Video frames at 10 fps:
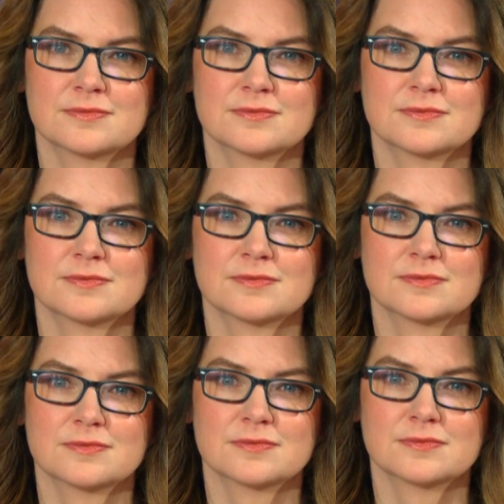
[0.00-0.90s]

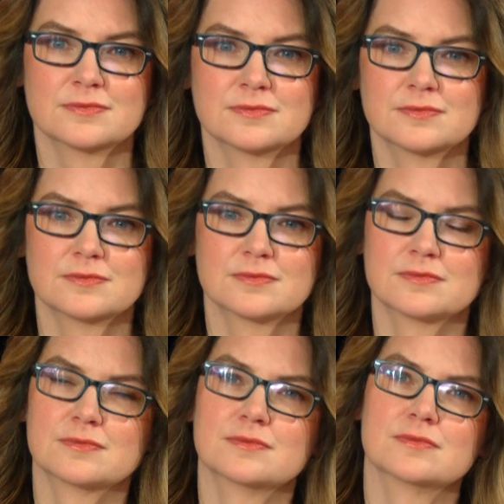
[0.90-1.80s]

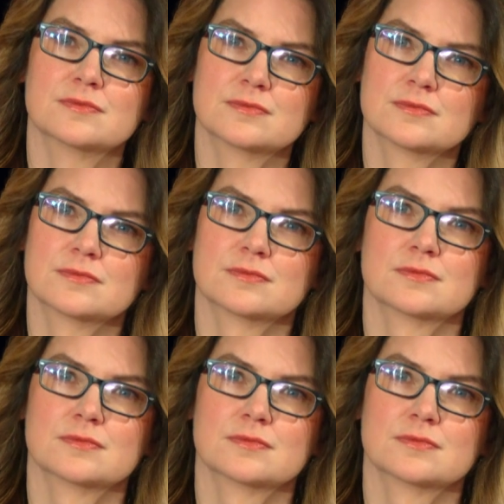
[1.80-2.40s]
The person shown says nothing.